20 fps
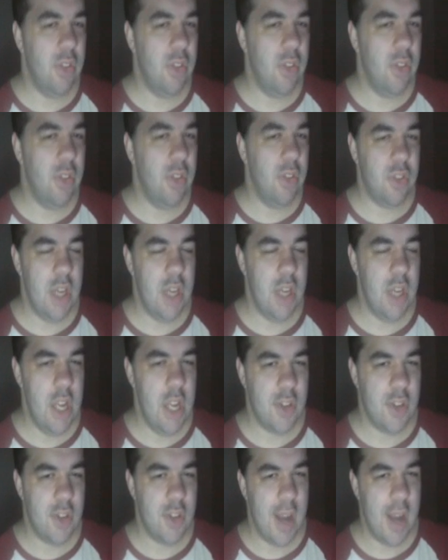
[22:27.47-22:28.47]
So her
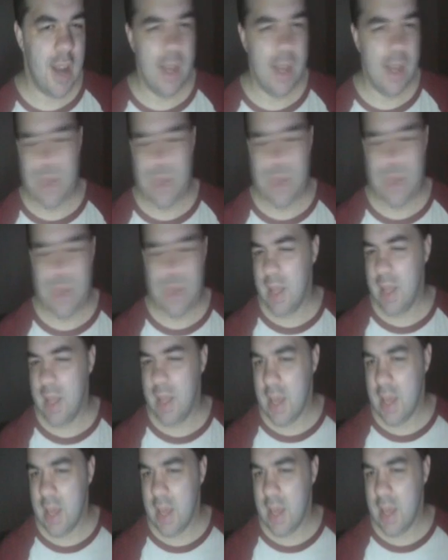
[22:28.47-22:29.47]
friends
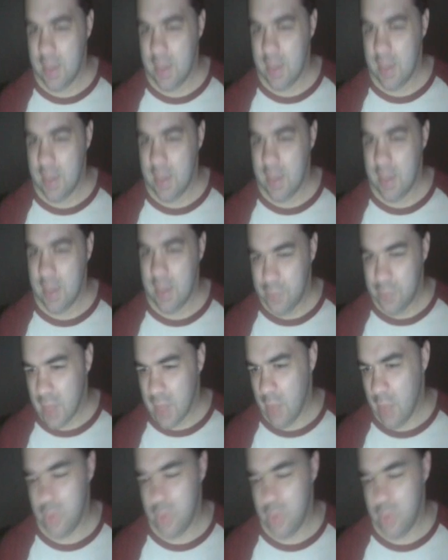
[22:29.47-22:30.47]
support her
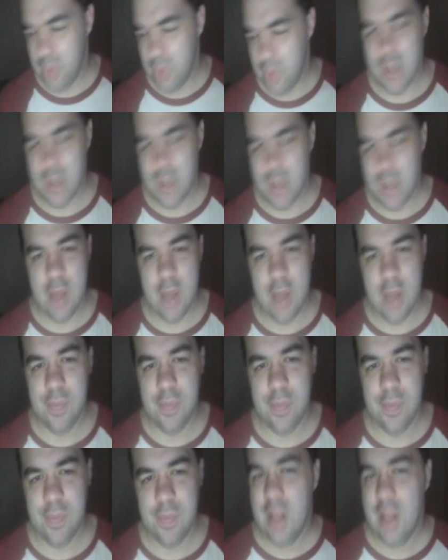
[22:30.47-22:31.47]
and she gets her
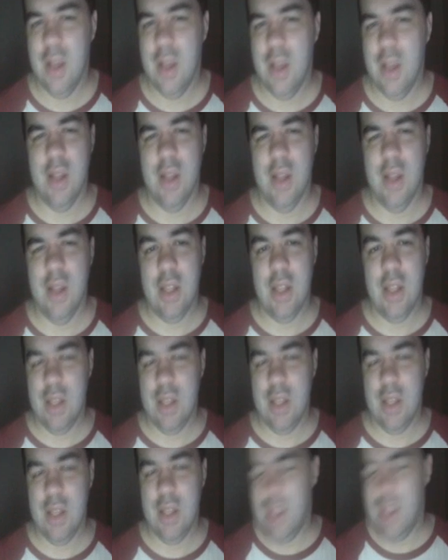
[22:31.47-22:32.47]
little dance with
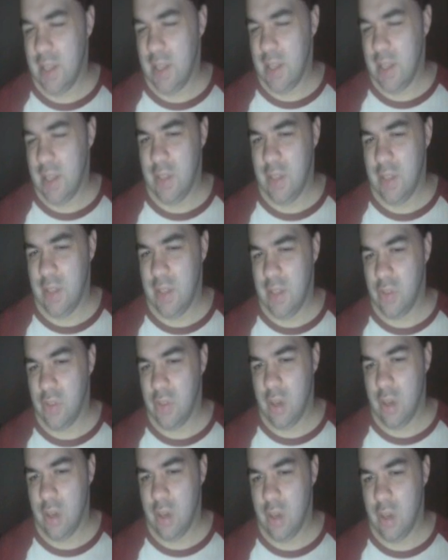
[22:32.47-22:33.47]
her
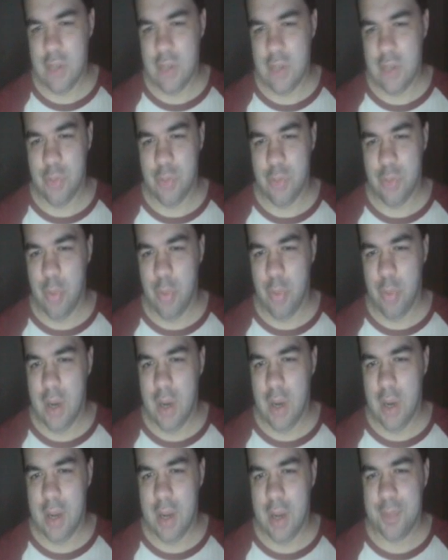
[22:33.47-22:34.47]

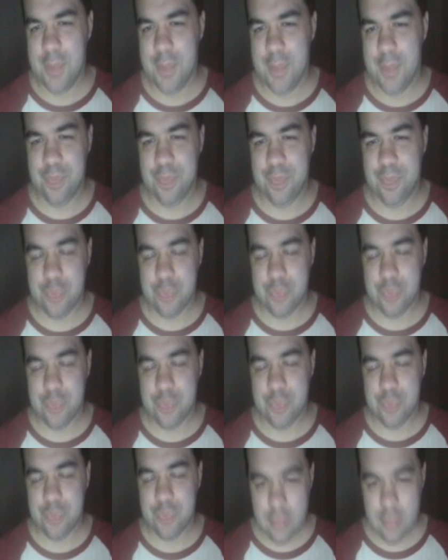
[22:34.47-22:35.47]
boyfriend and
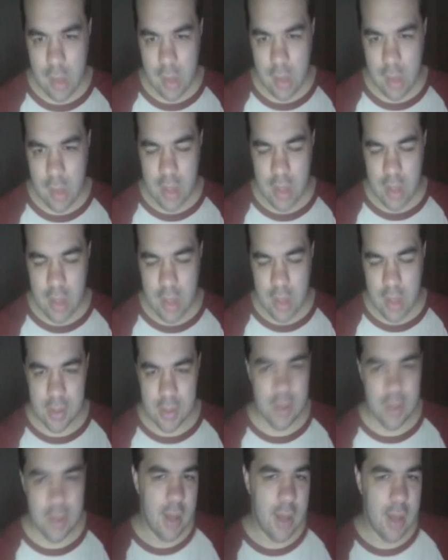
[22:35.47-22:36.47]
she gets she
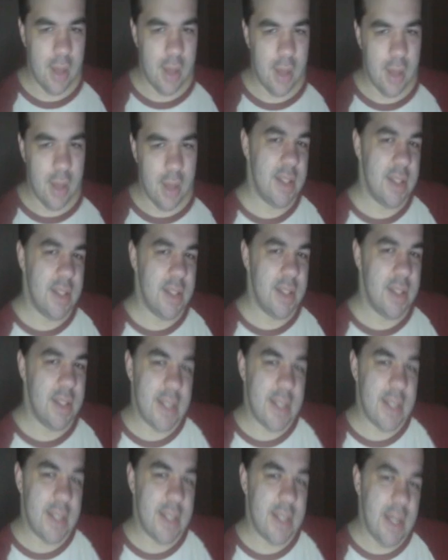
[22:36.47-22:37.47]
gives a little
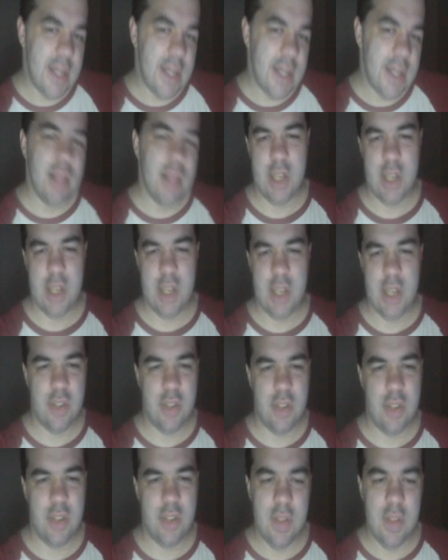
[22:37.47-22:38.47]
kiss as
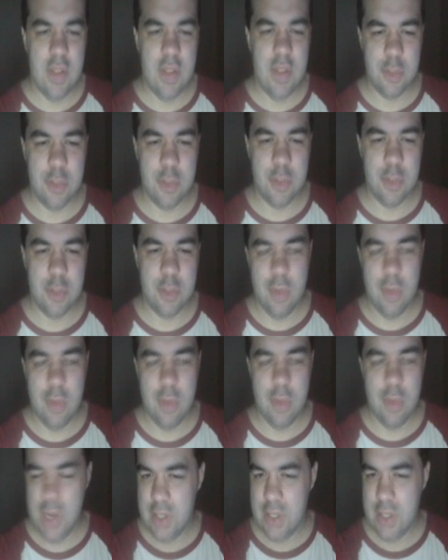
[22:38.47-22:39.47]
she gets told of a
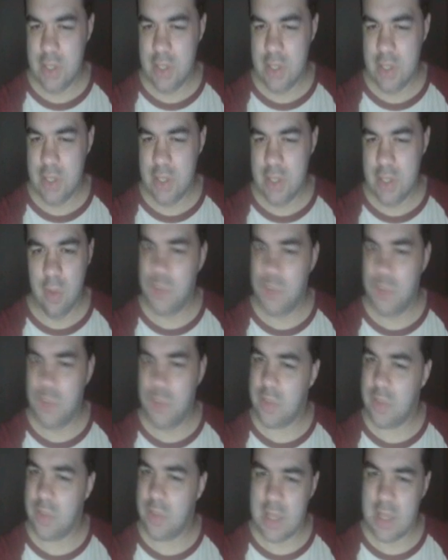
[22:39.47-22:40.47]
new problem at the
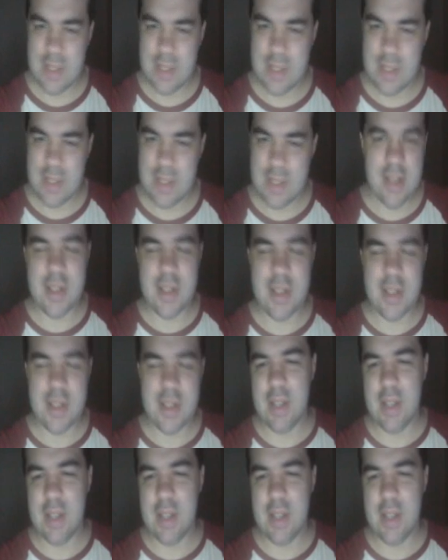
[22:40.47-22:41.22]
end of the movie